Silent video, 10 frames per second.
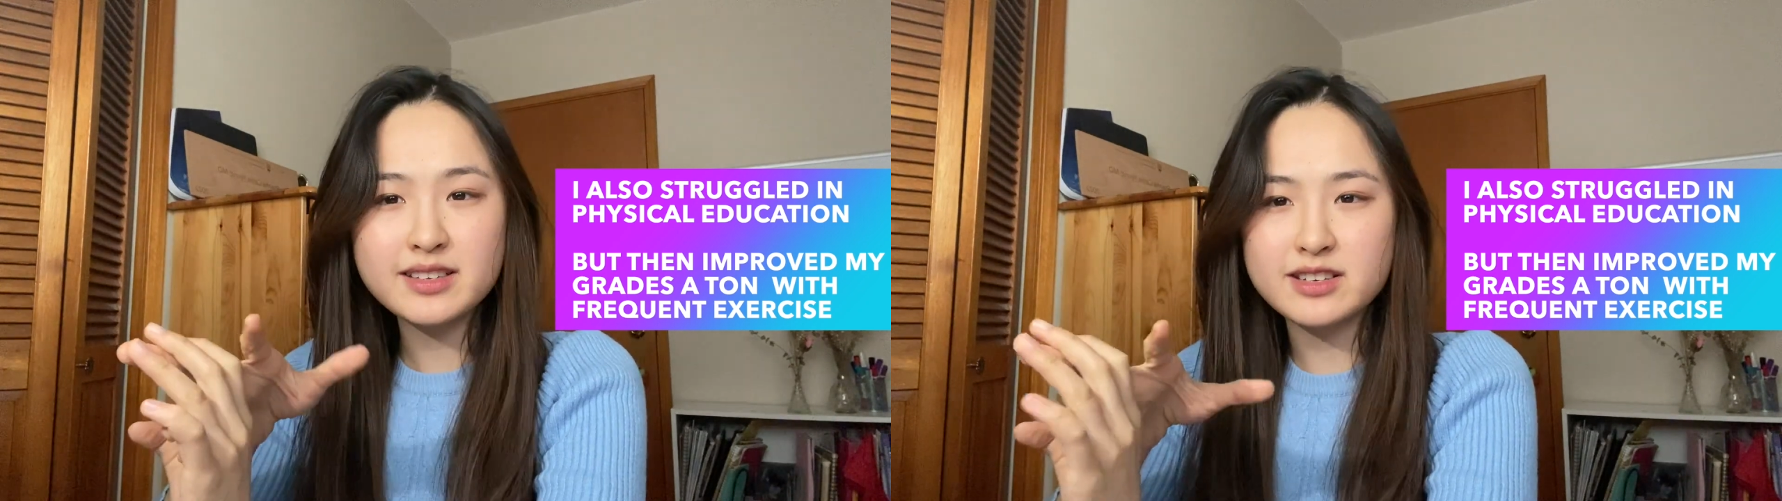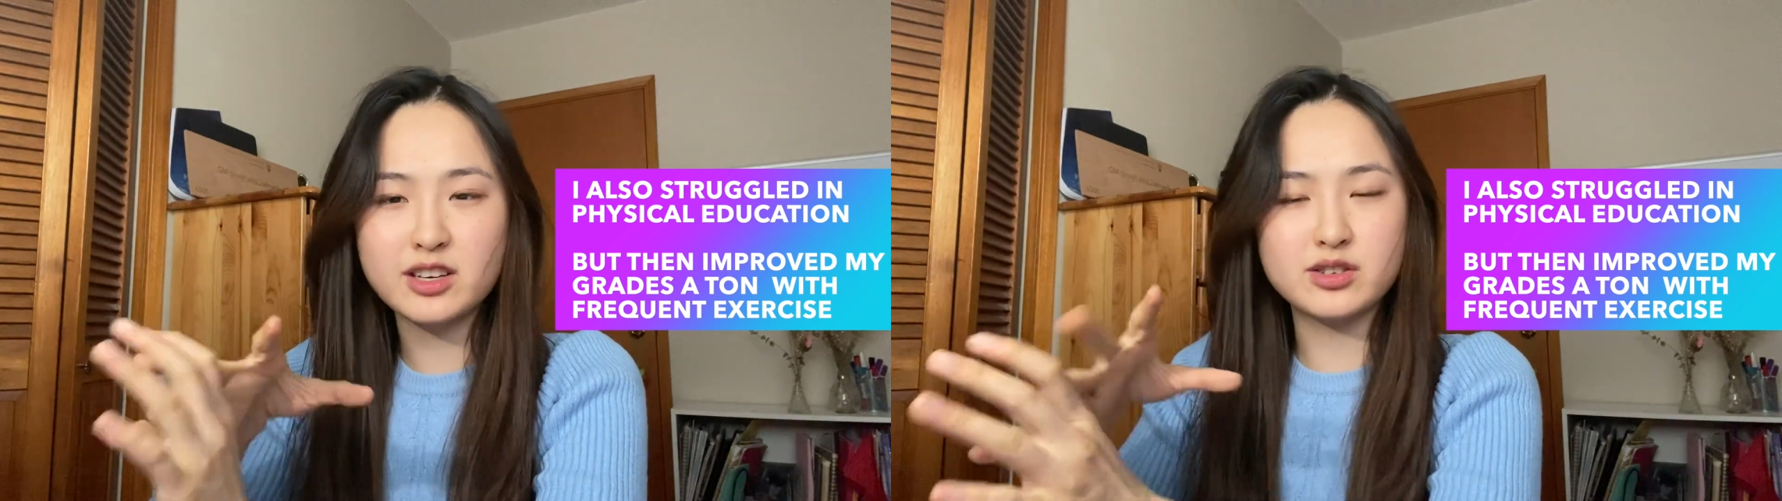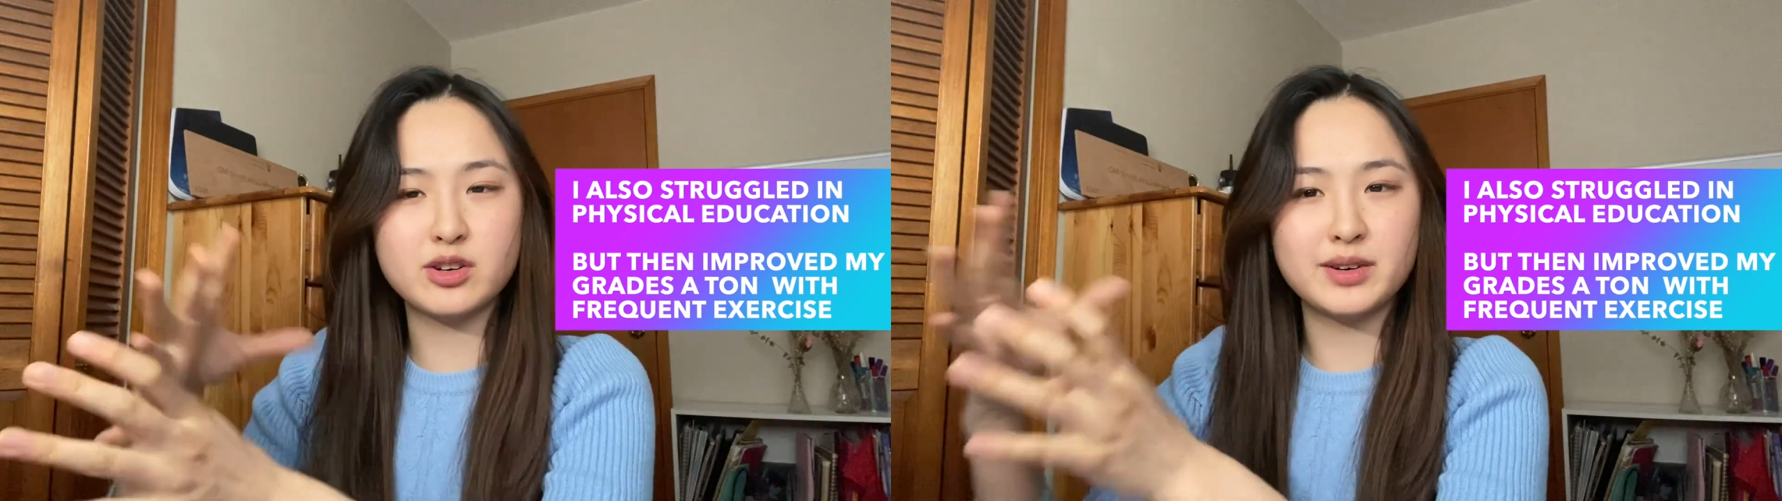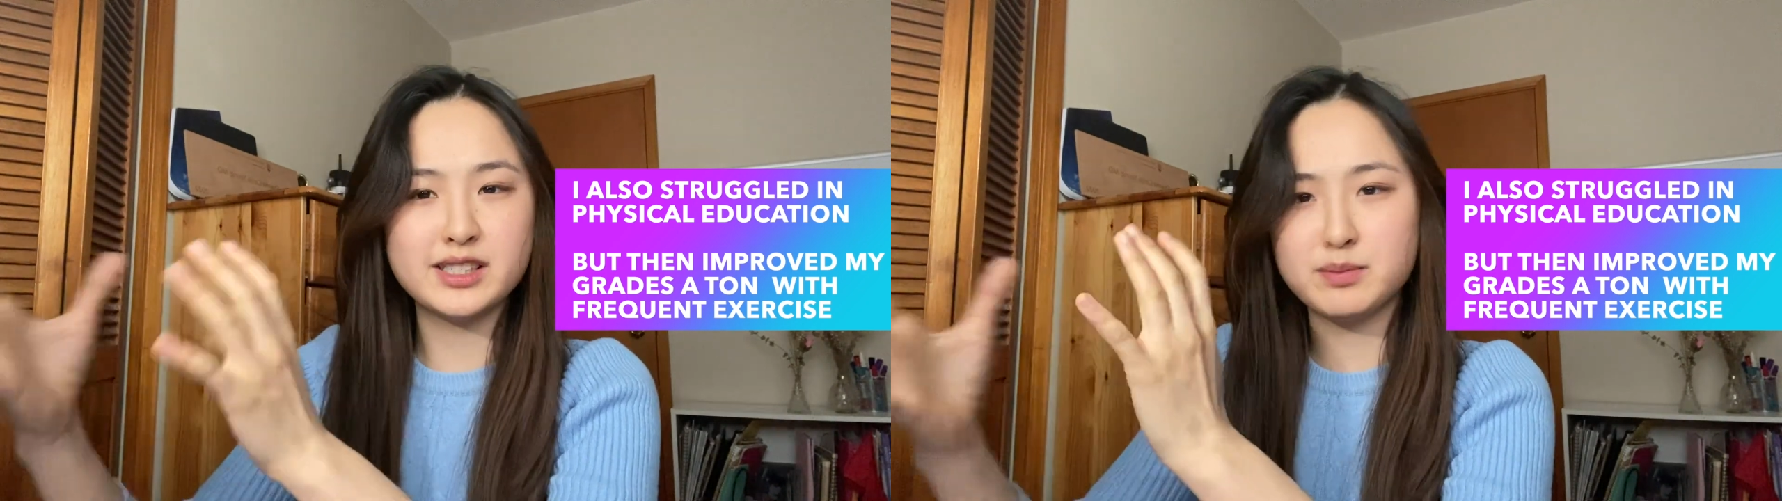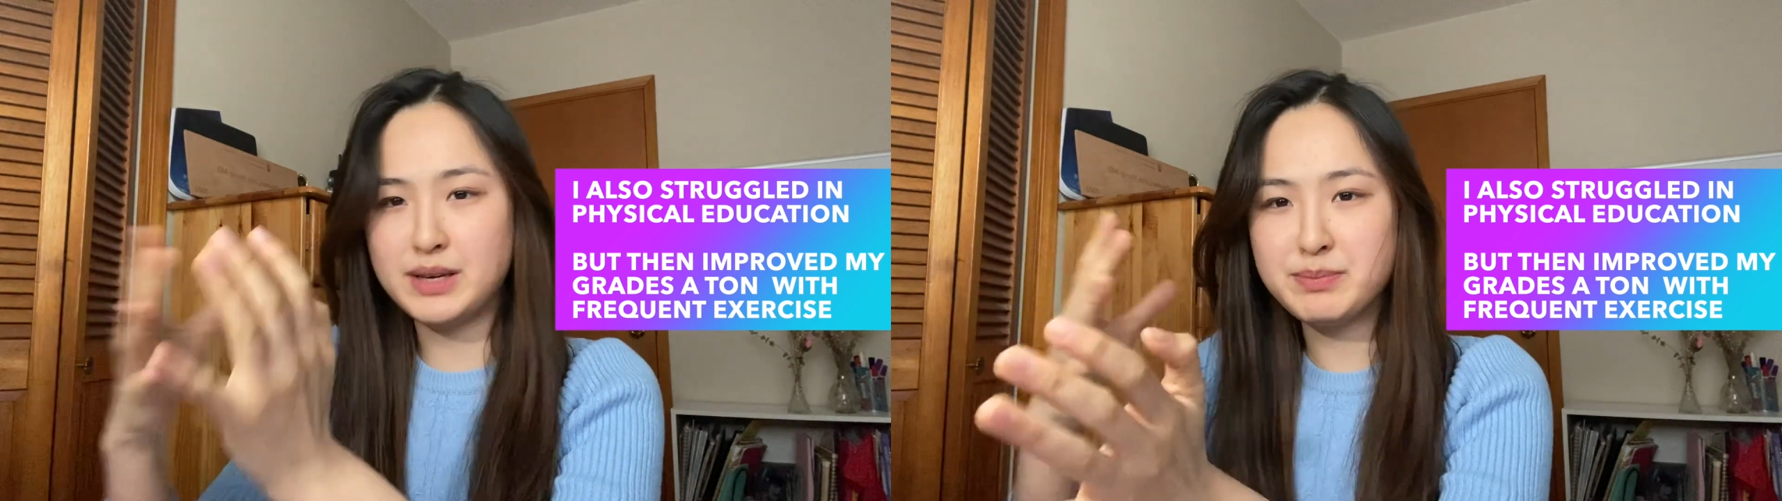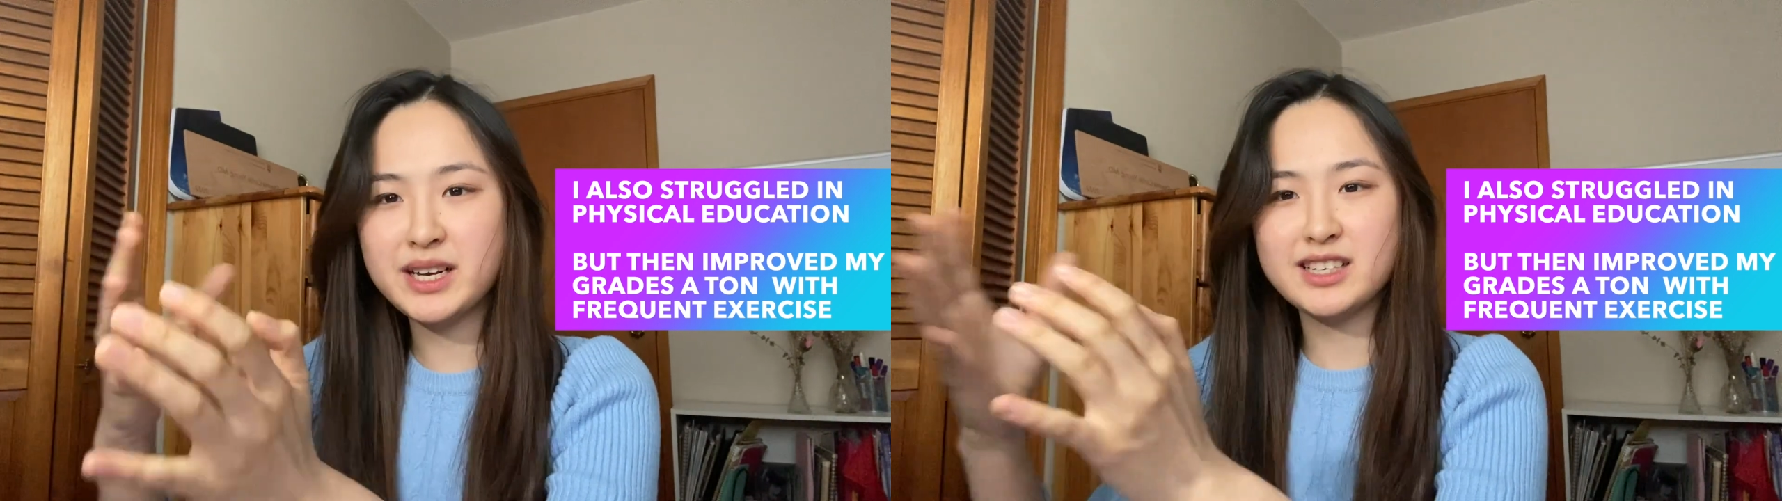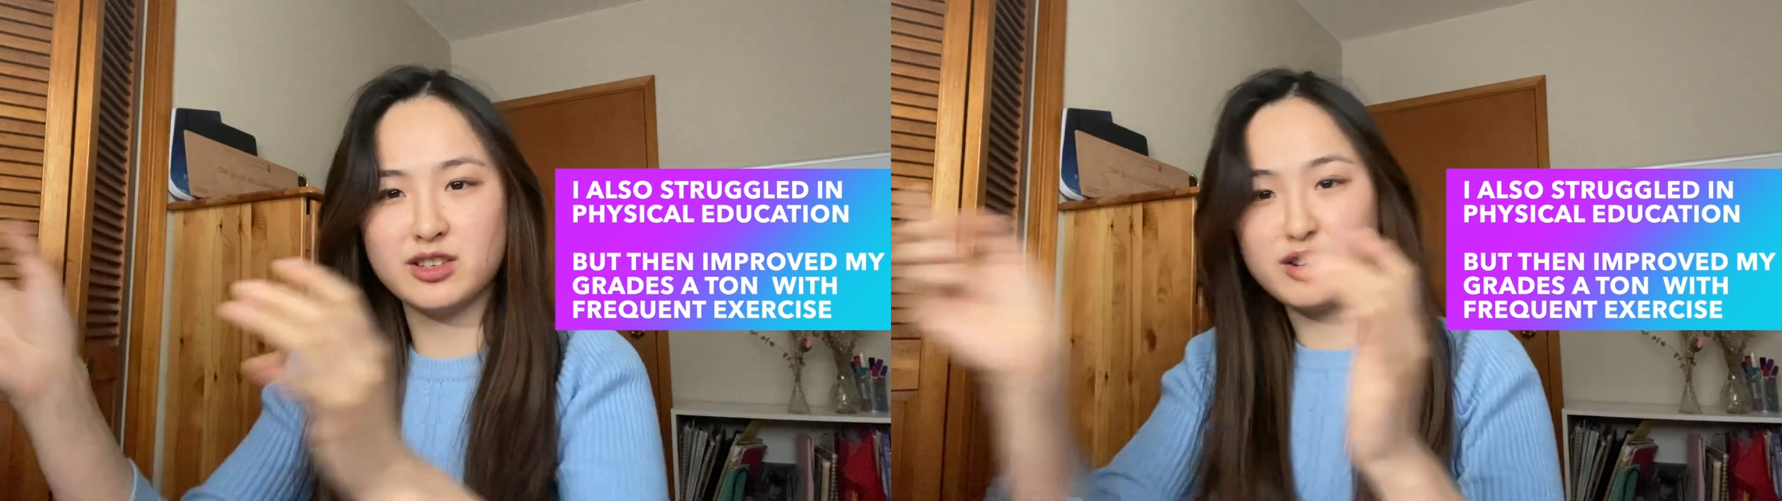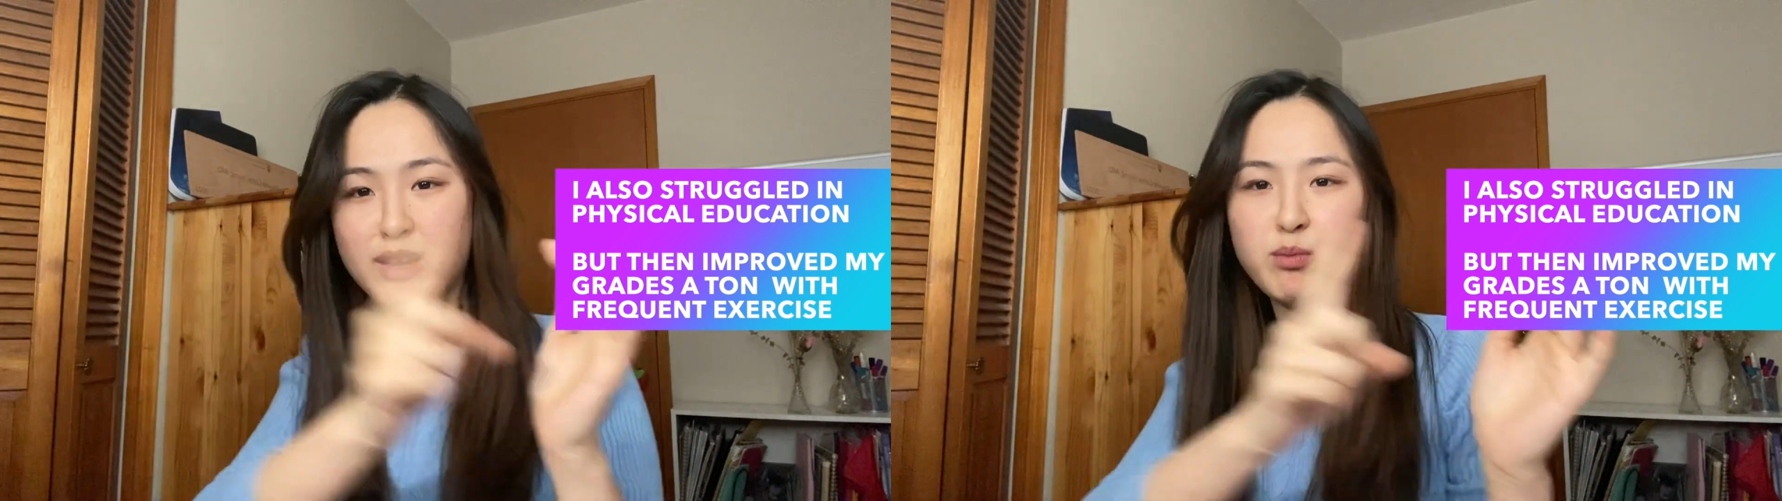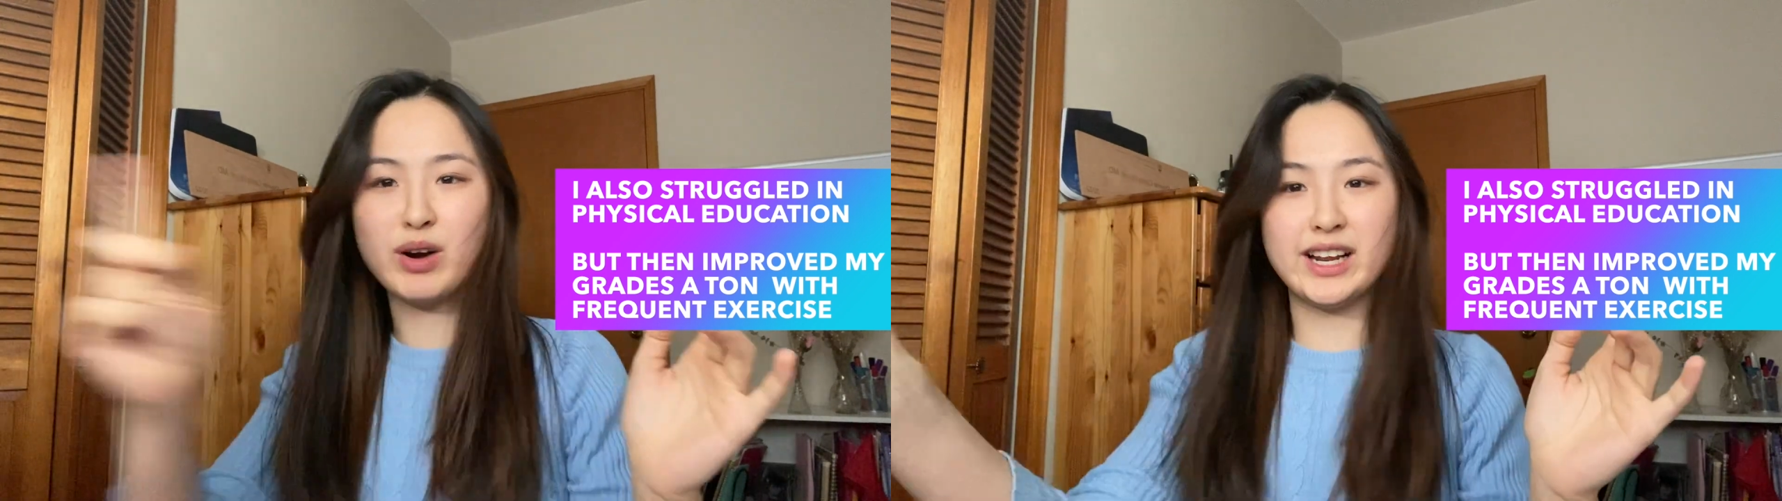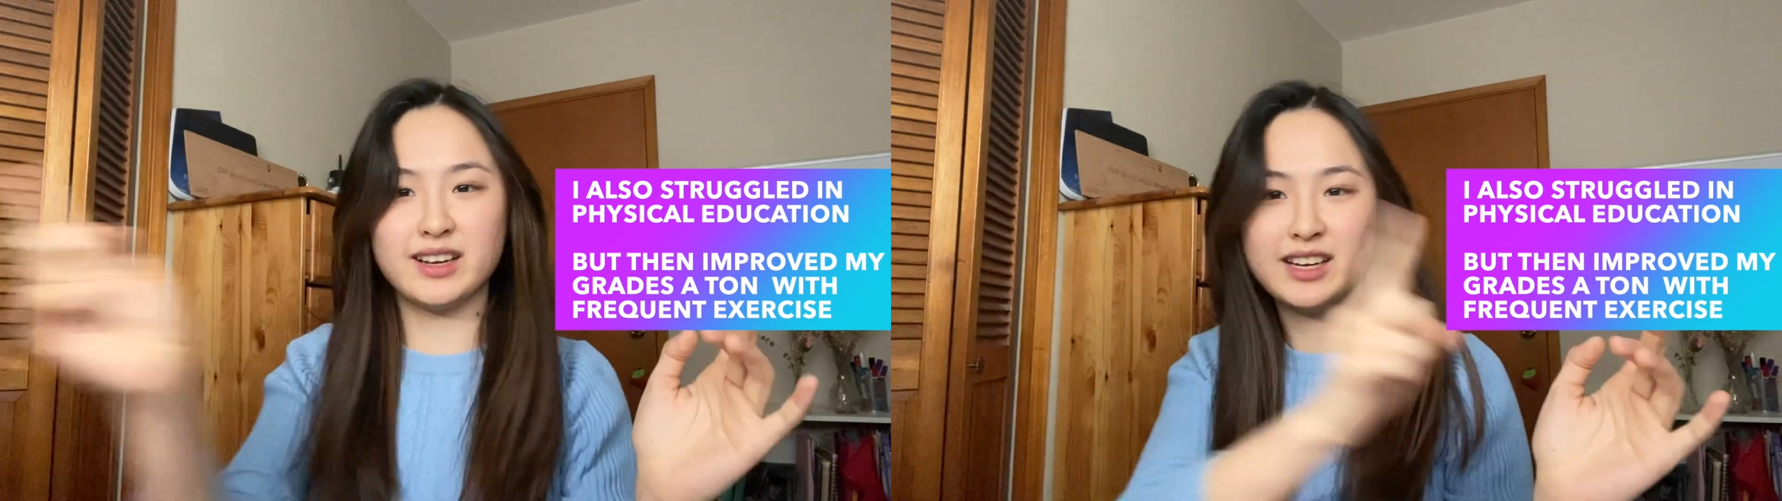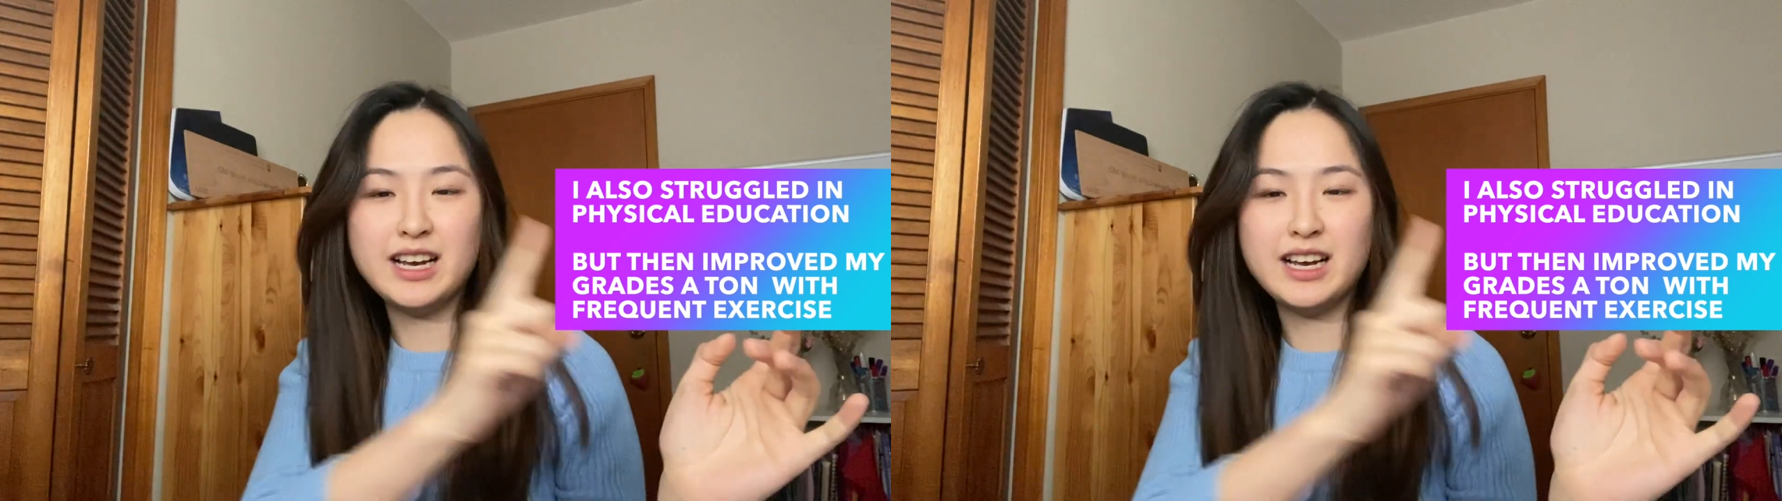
It's also known as the beep test. So you keep running